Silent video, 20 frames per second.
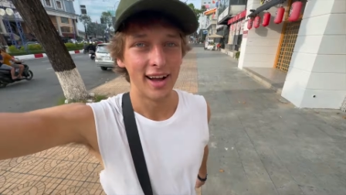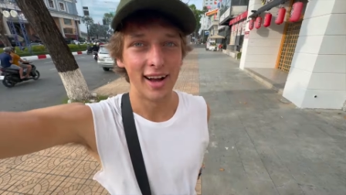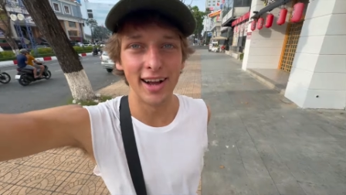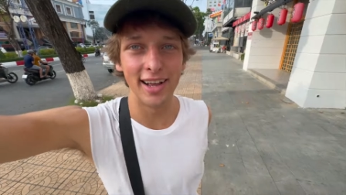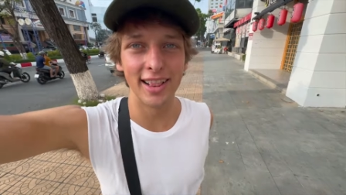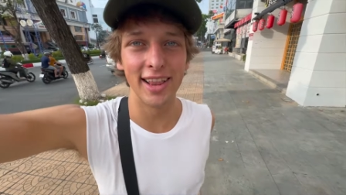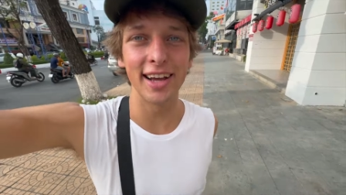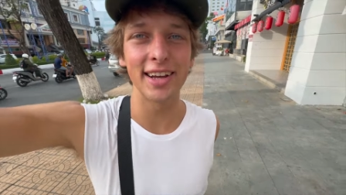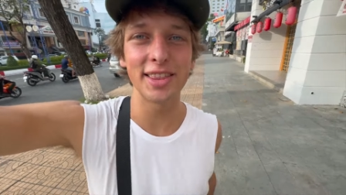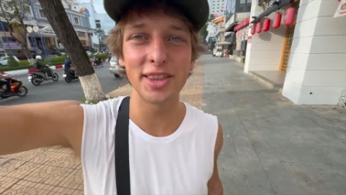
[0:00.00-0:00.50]
I
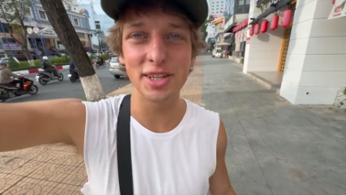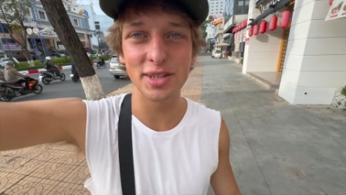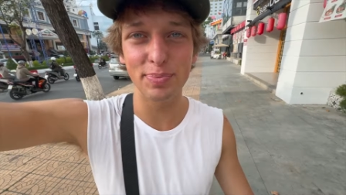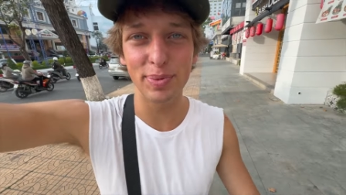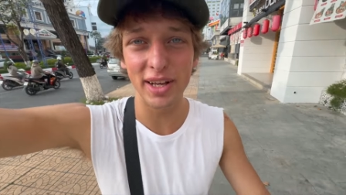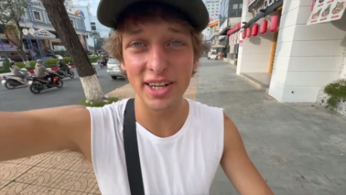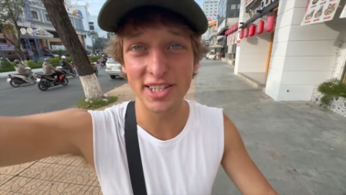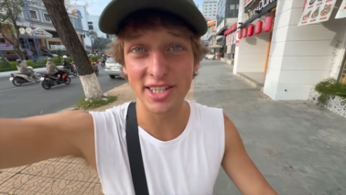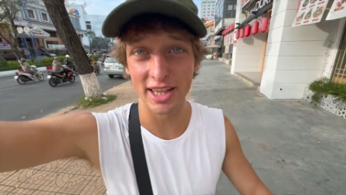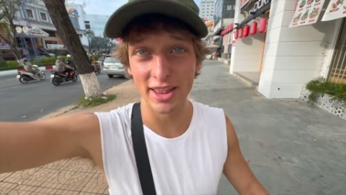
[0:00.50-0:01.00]
like this
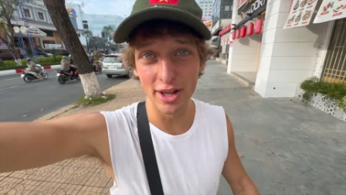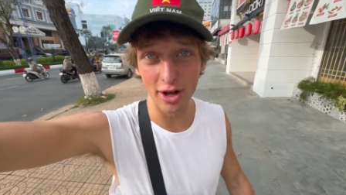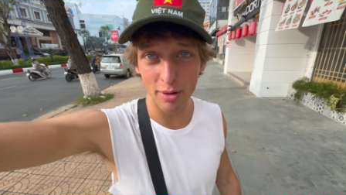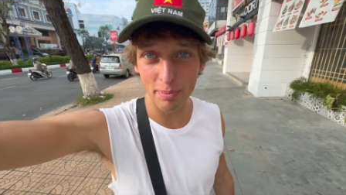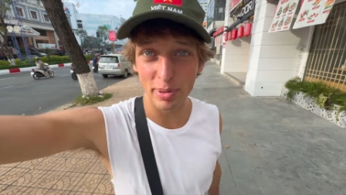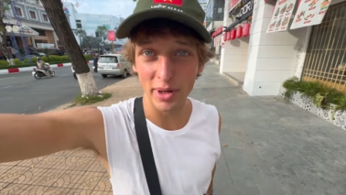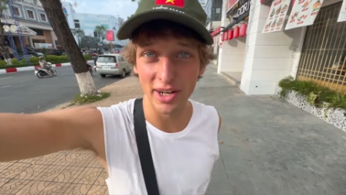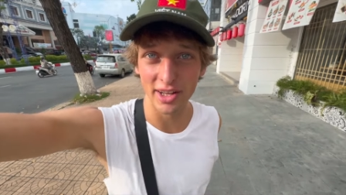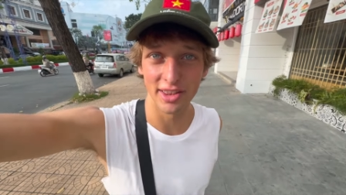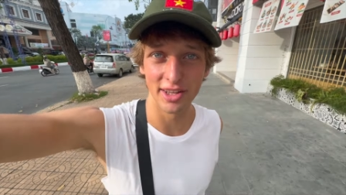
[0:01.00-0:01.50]
place a
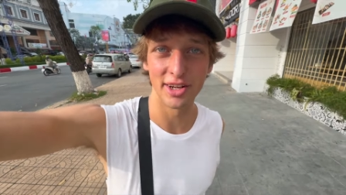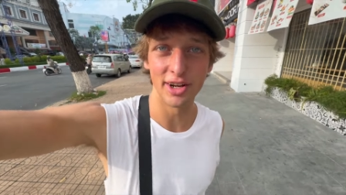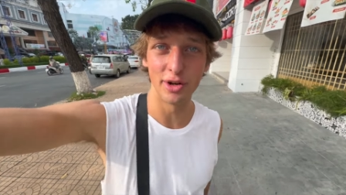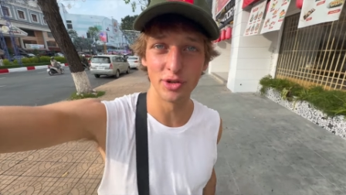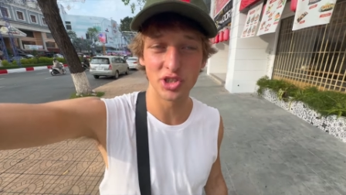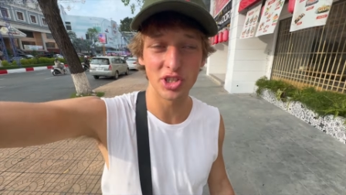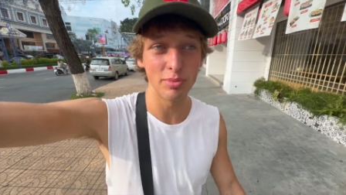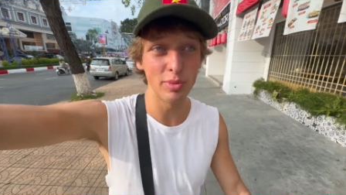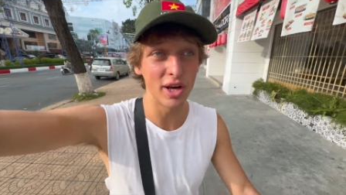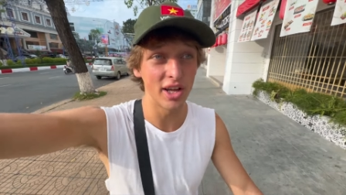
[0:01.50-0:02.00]
lot better than Ho
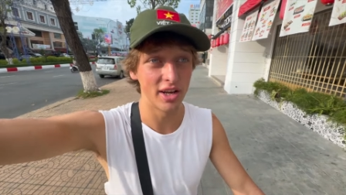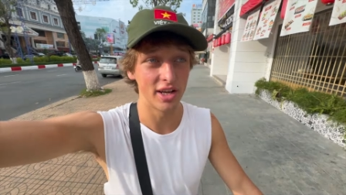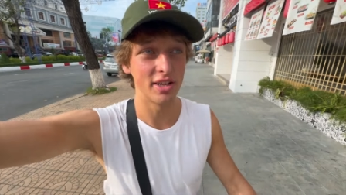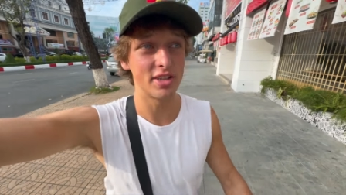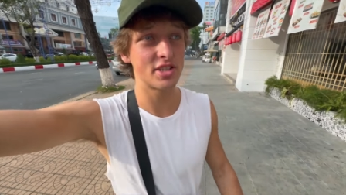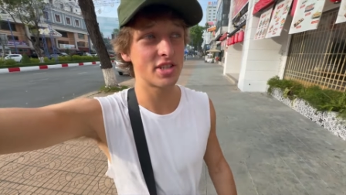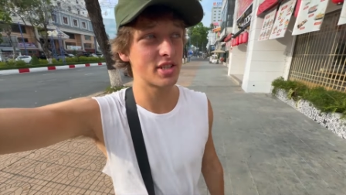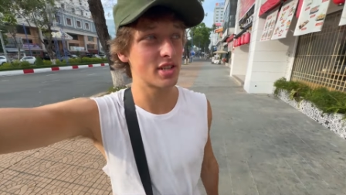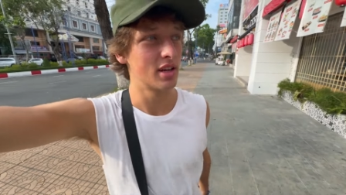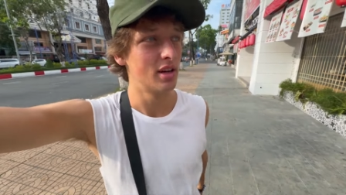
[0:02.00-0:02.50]
Chi Minh.
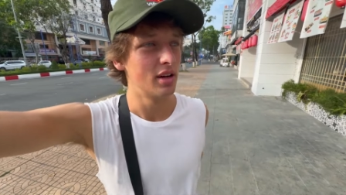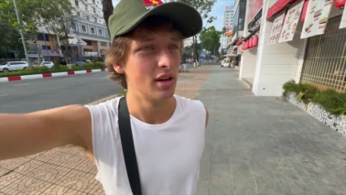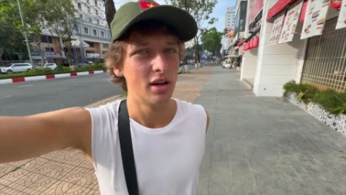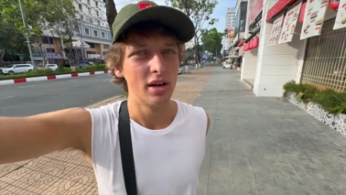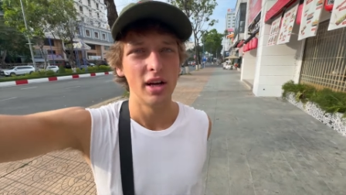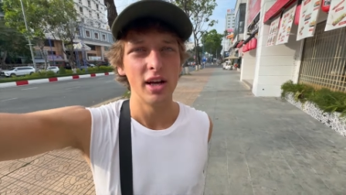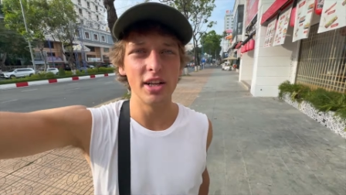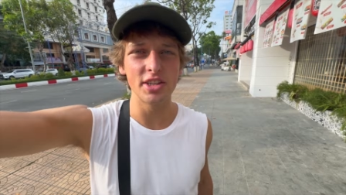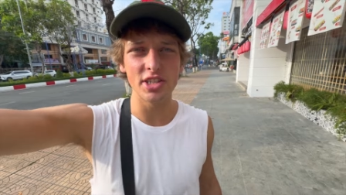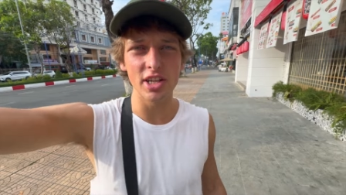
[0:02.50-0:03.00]
It's,
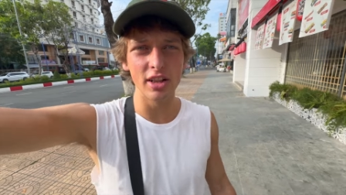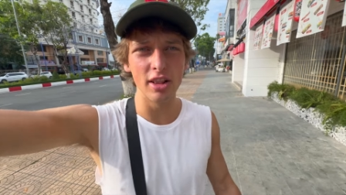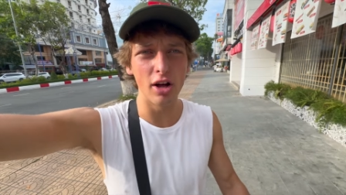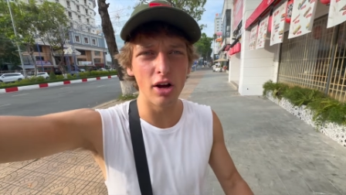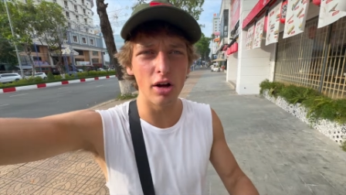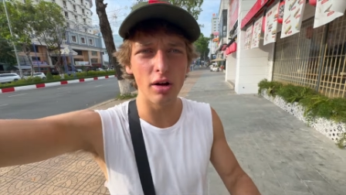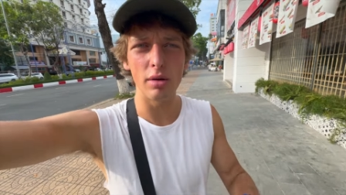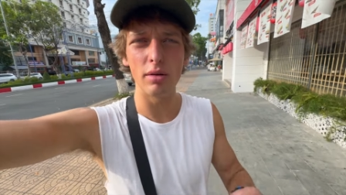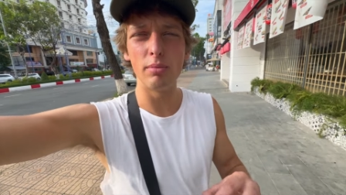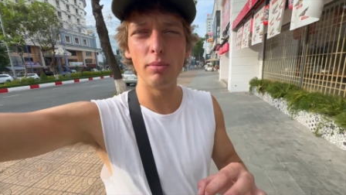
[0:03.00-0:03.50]
it's a
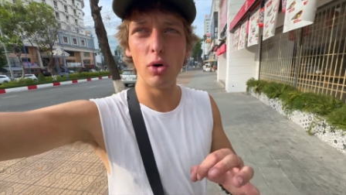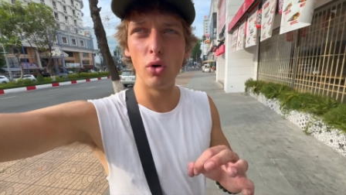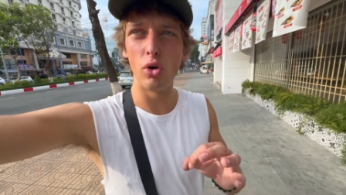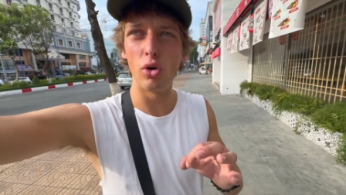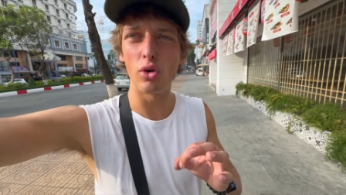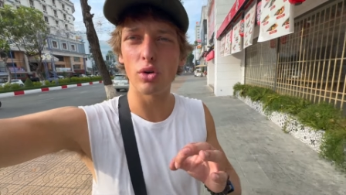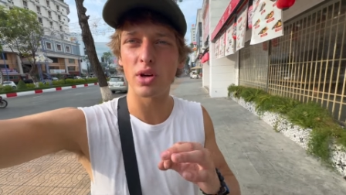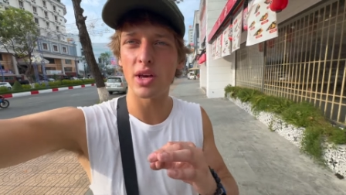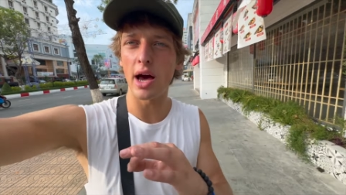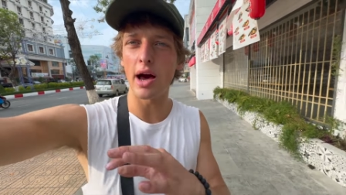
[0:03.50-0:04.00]
lot
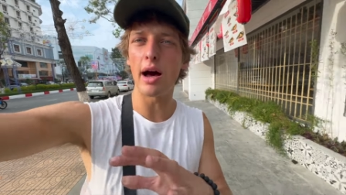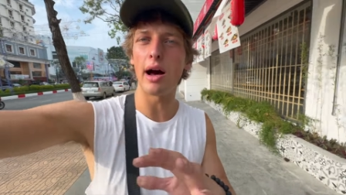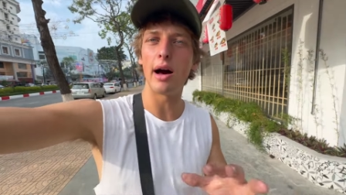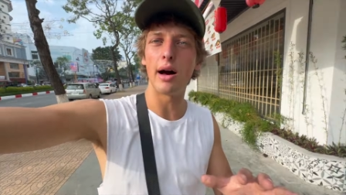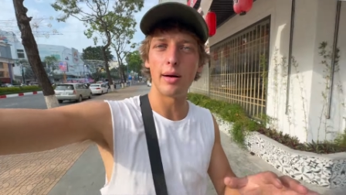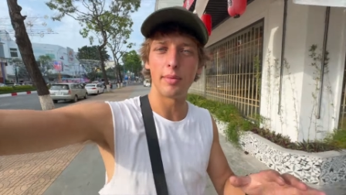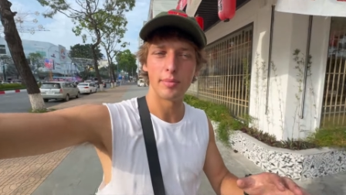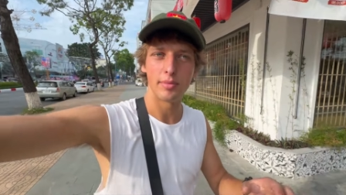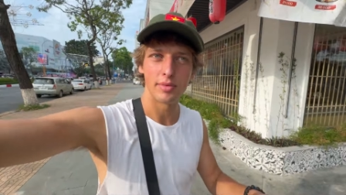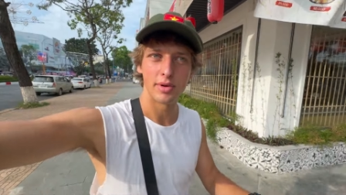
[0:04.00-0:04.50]
more
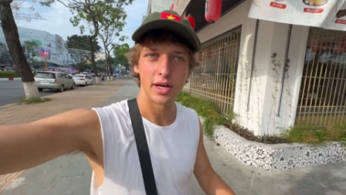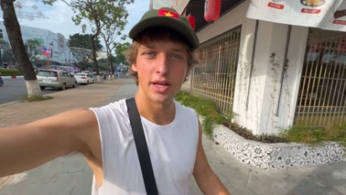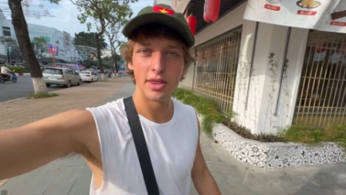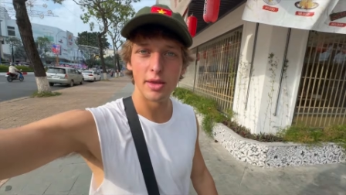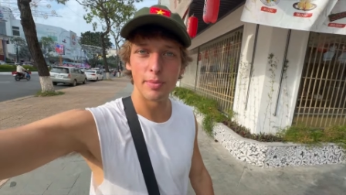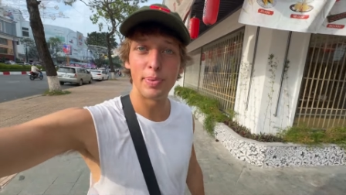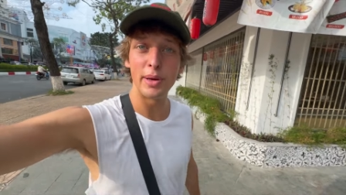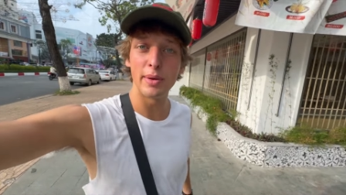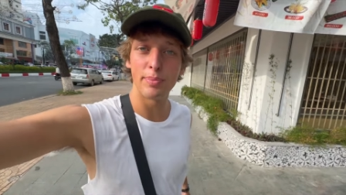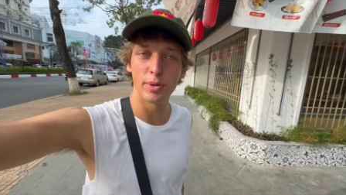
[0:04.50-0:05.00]
calm and
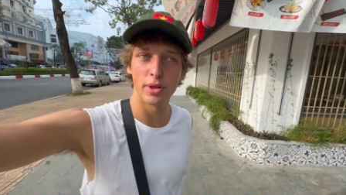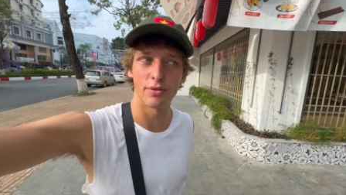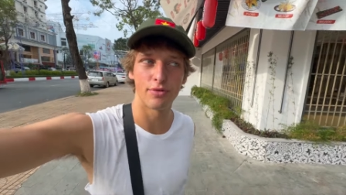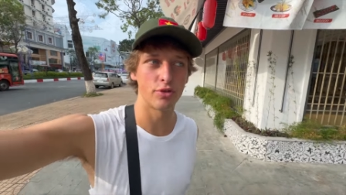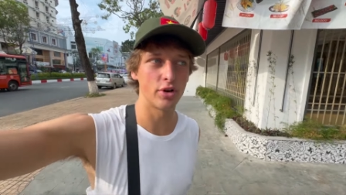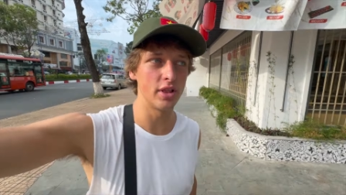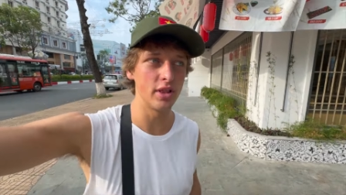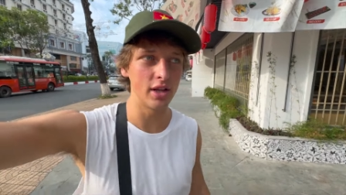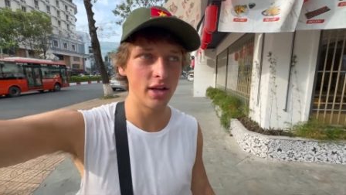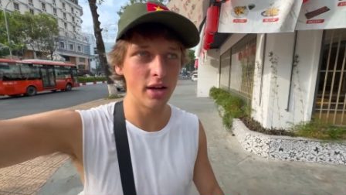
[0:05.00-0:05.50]
the people are
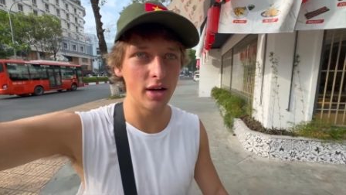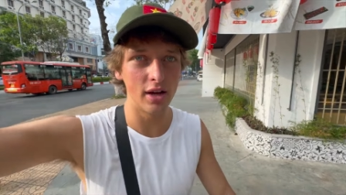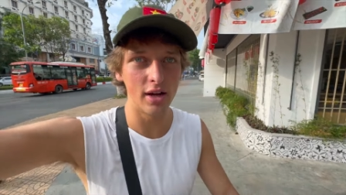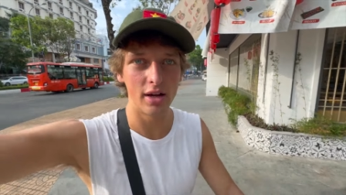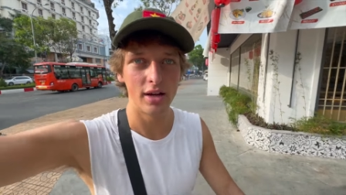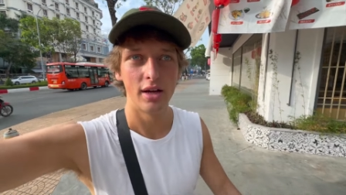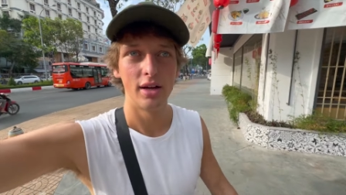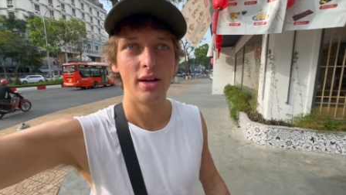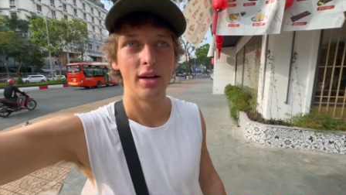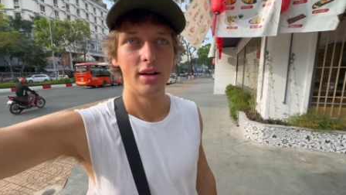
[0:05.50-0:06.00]
friendlier.